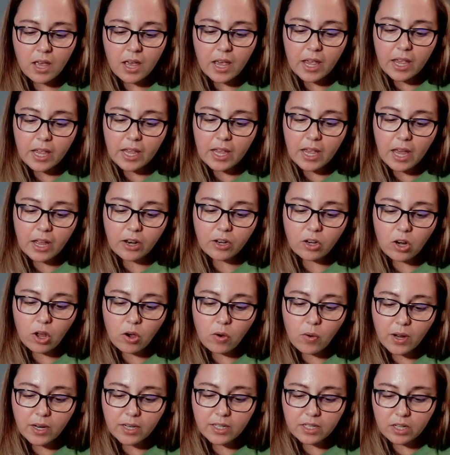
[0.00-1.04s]
He had no
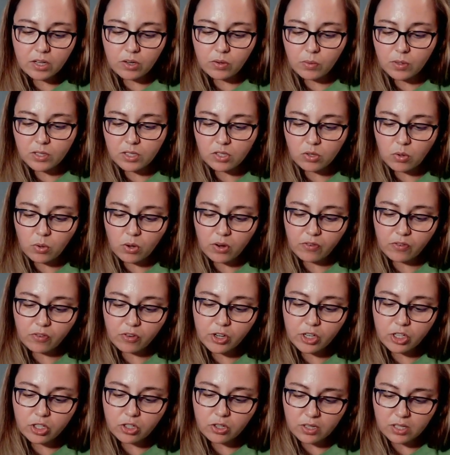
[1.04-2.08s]
idea what sort of
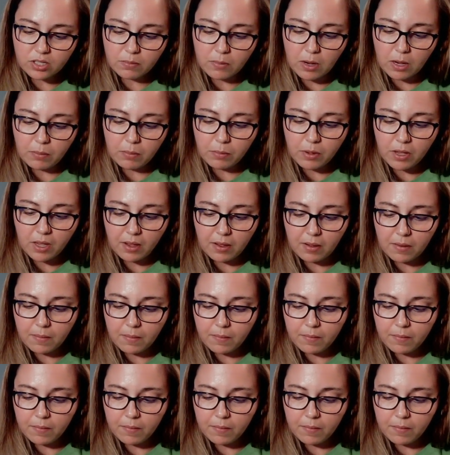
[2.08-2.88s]
creature this might be.